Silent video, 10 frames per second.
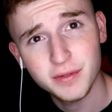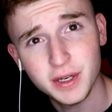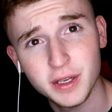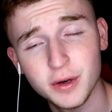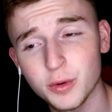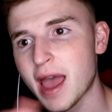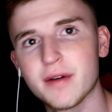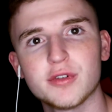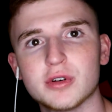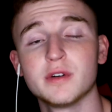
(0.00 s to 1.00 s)
video
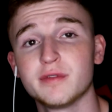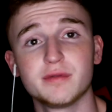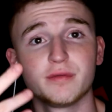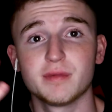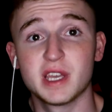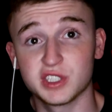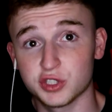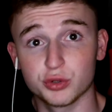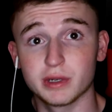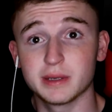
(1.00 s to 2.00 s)
ever of
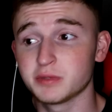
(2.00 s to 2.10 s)
history.